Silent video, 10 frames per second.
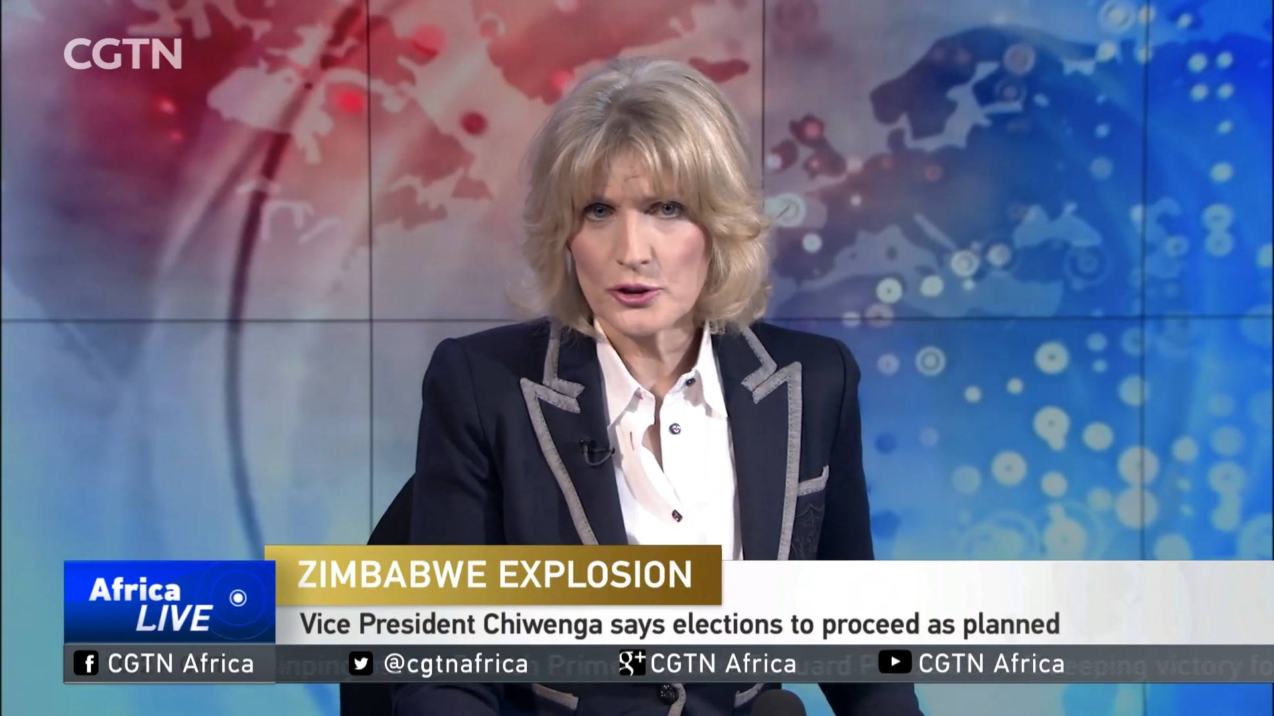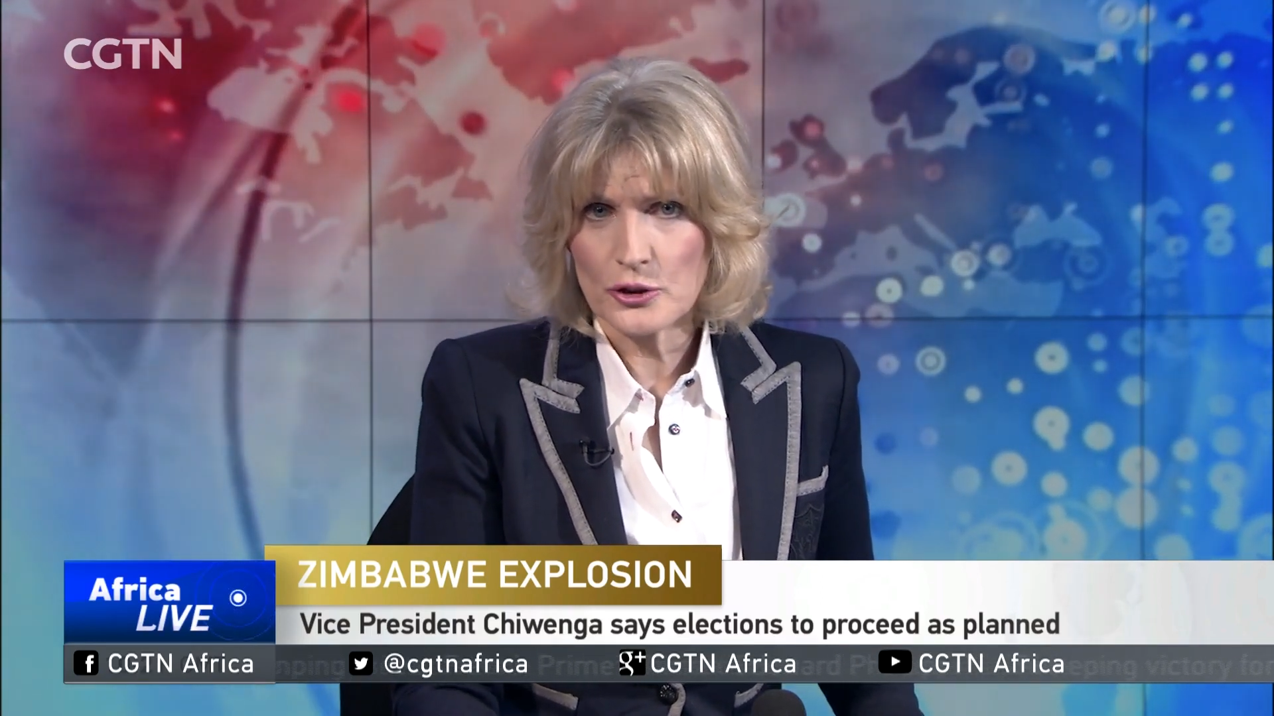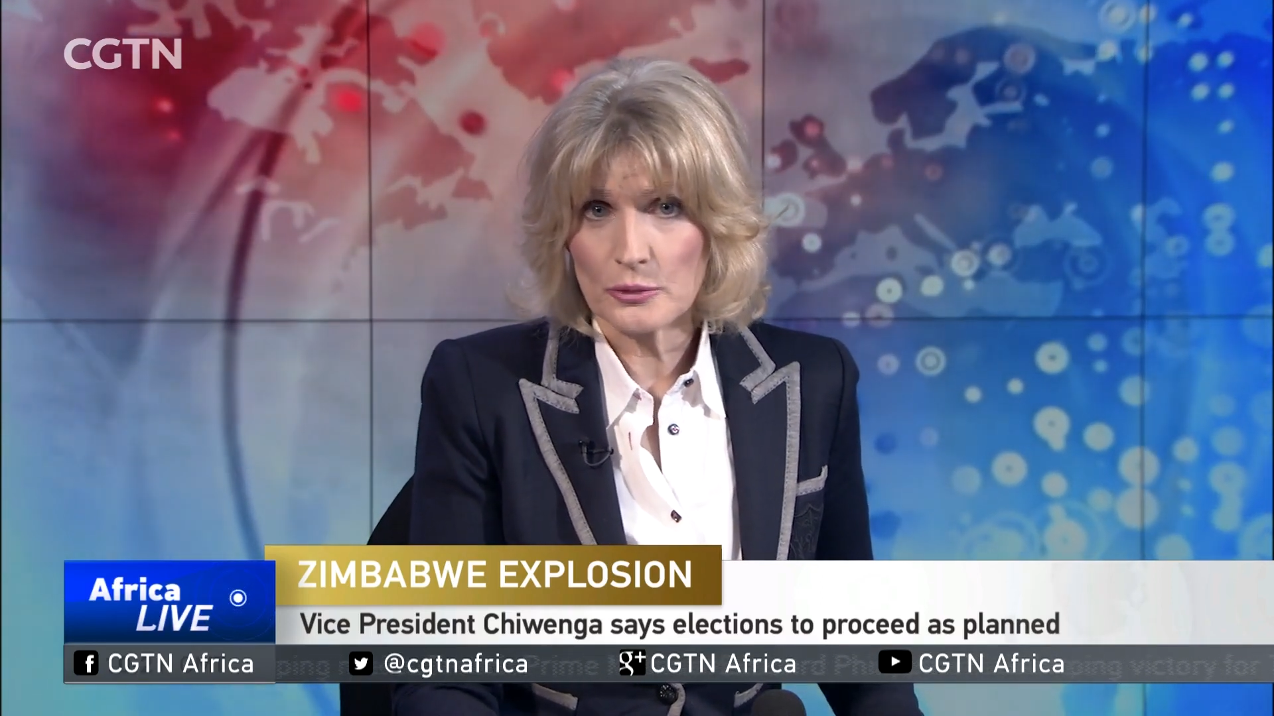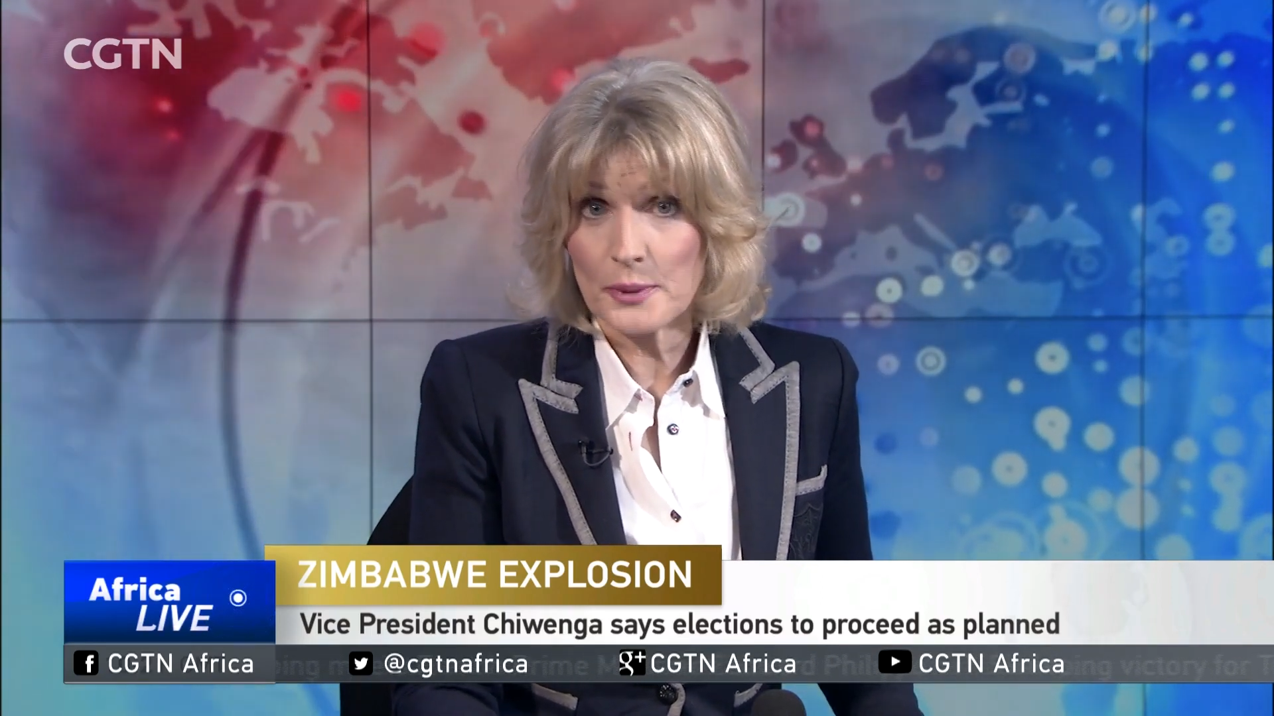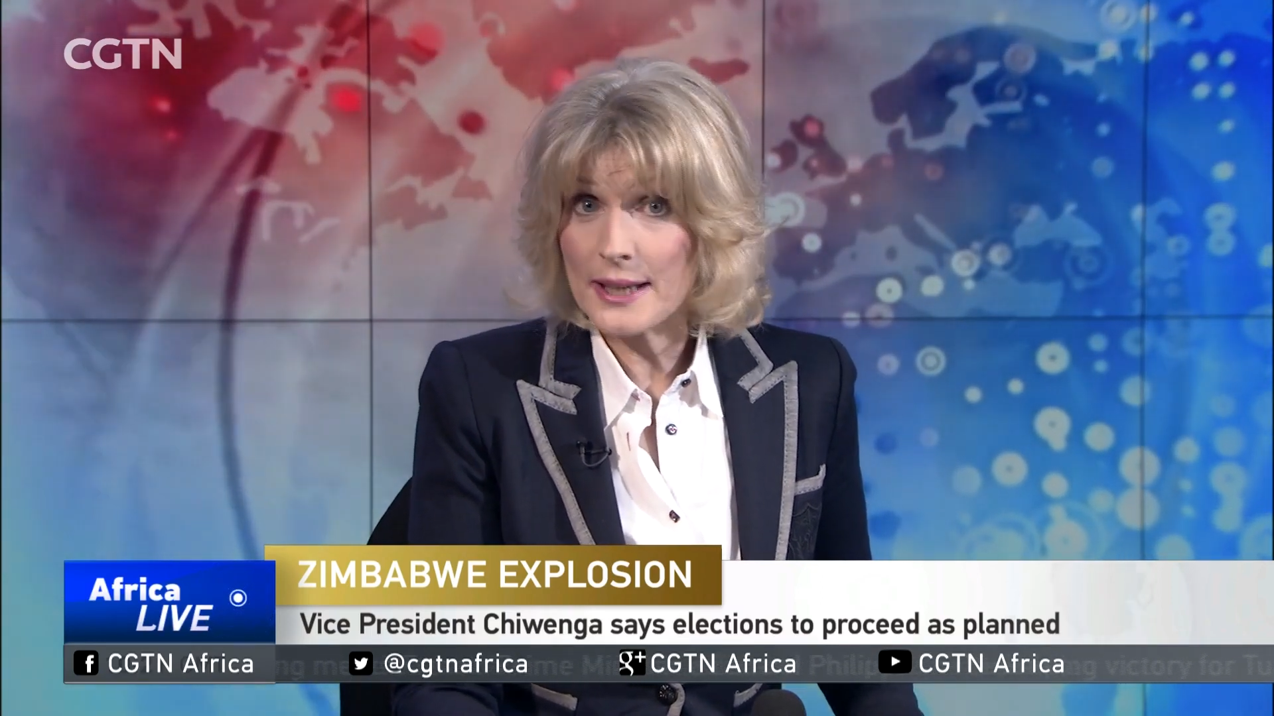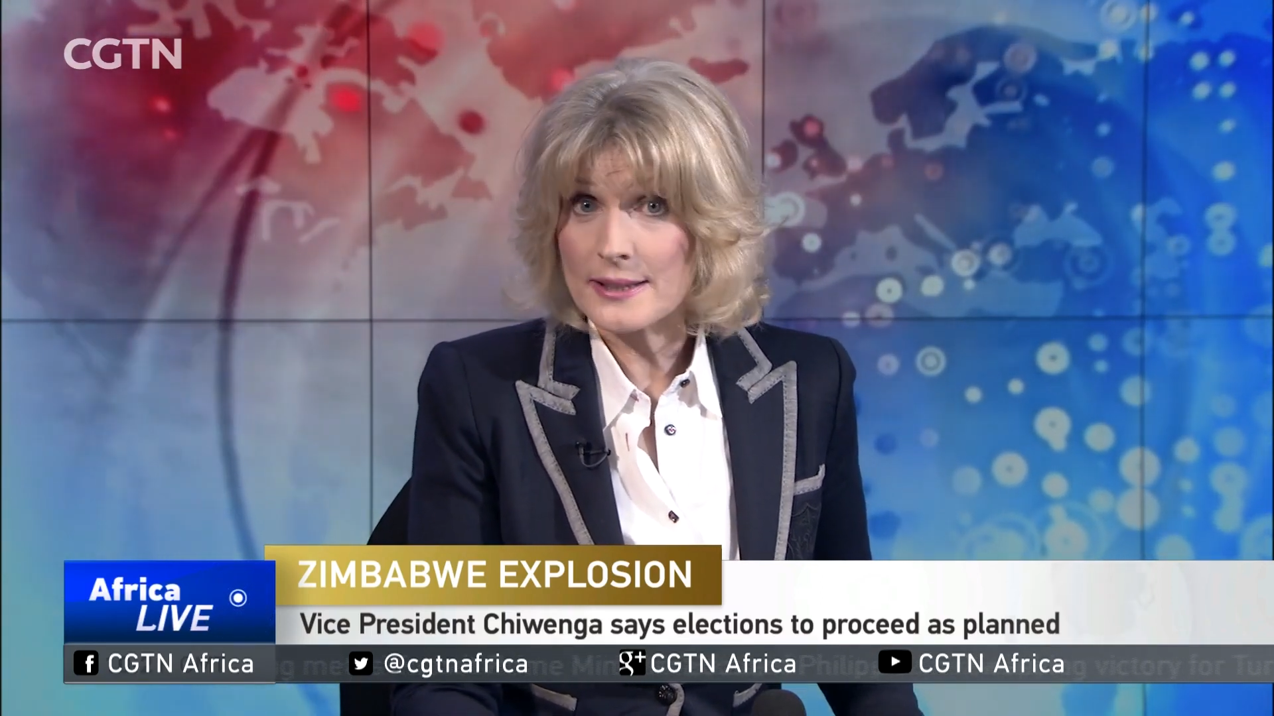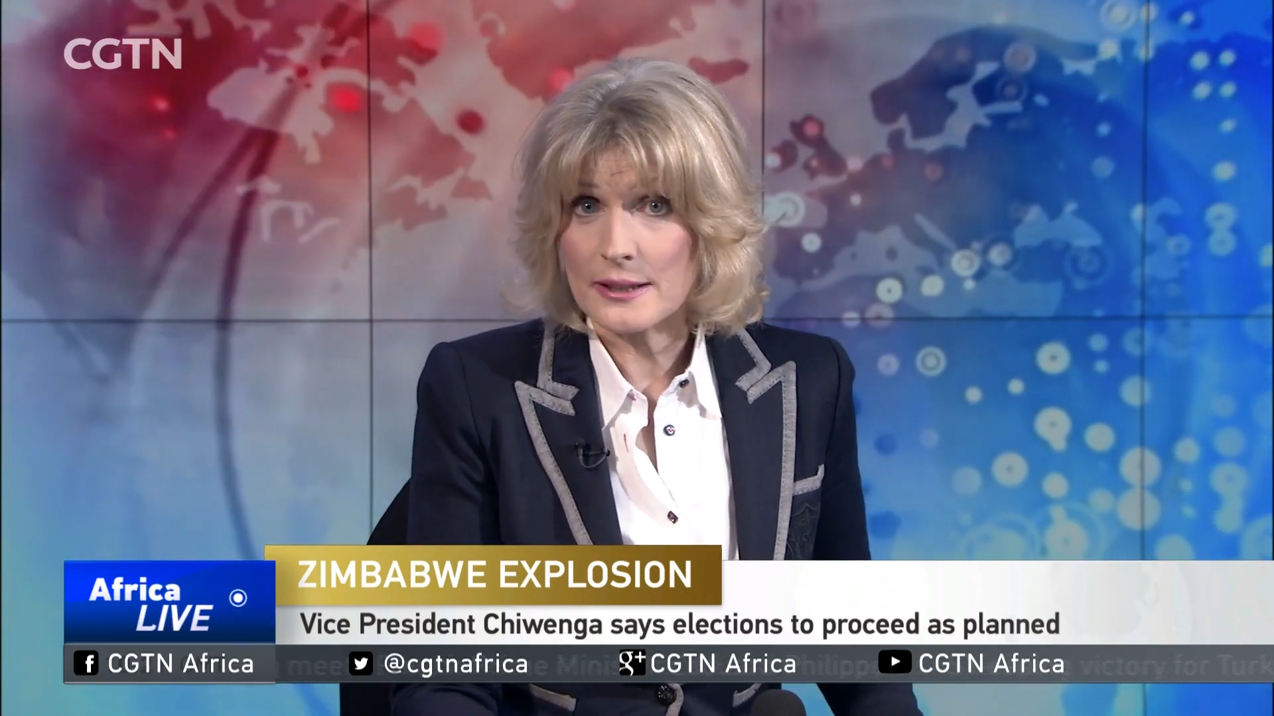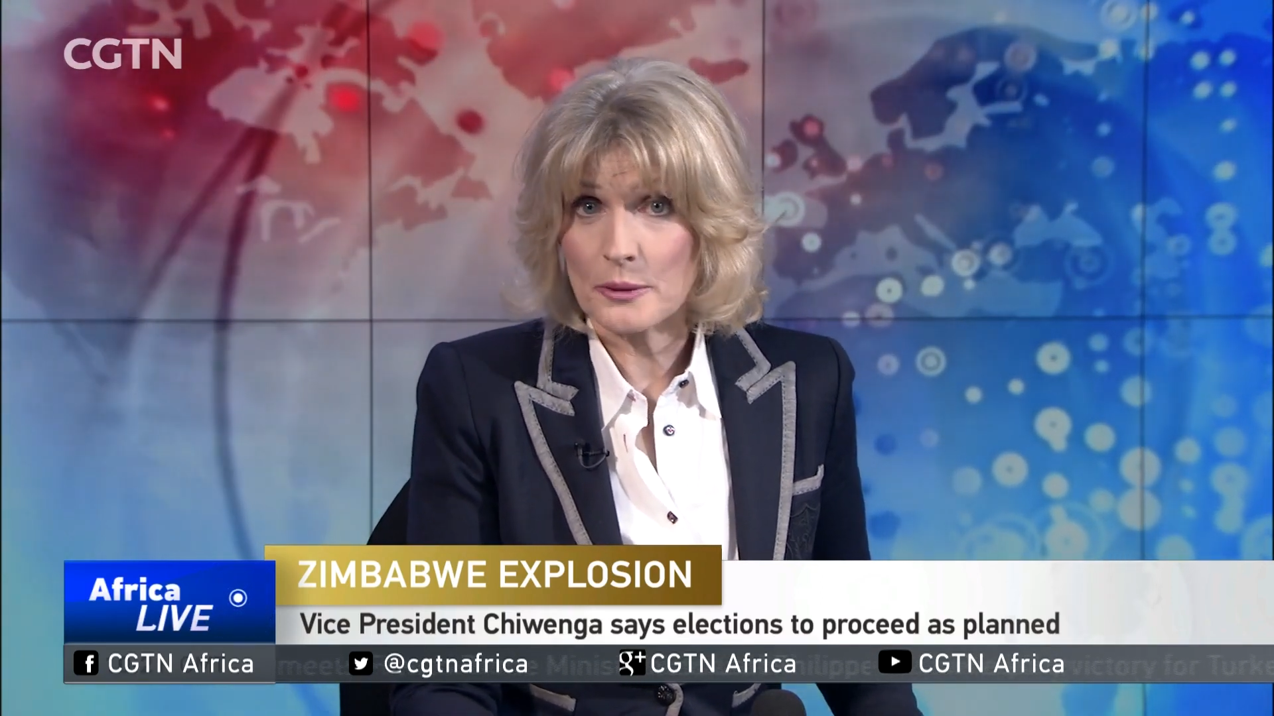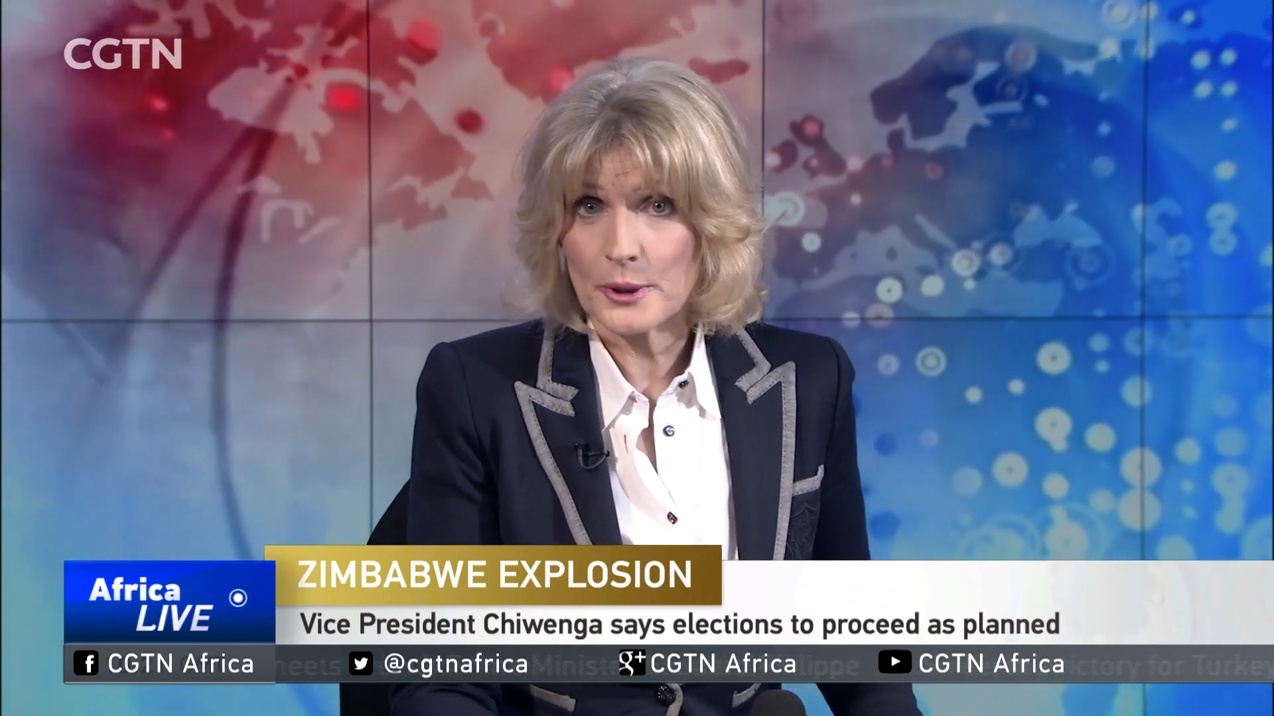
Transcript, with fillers: took place at a